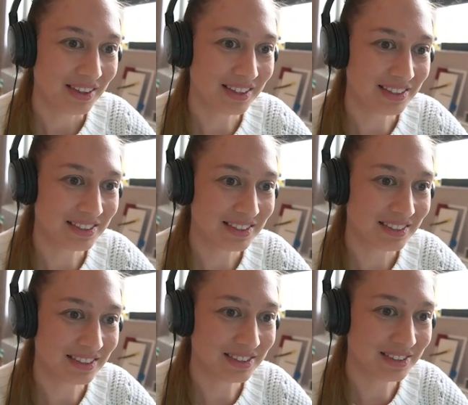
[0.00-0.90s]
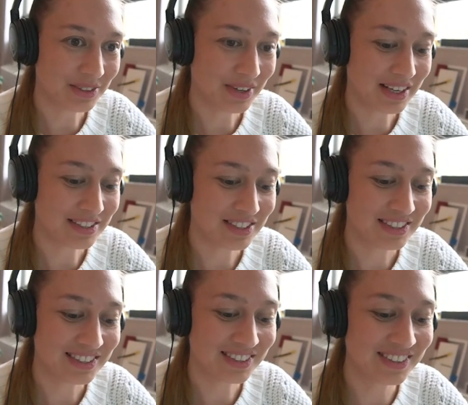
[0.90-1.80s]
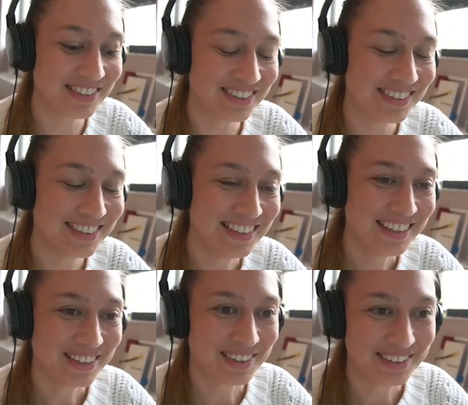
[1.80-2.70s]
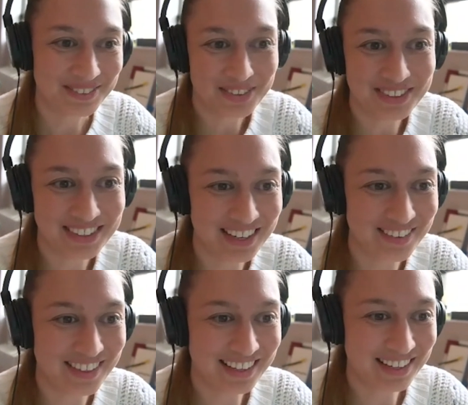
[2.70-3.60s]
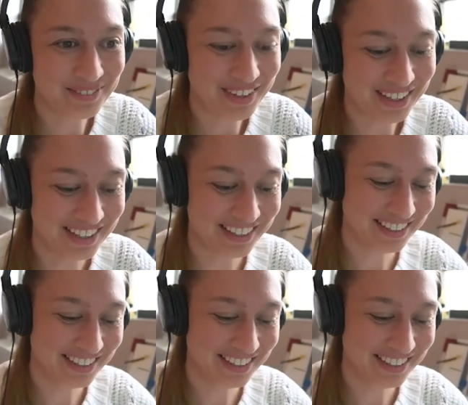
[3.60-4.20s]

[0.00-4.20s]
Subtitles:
this new age. So we'll see how that can work.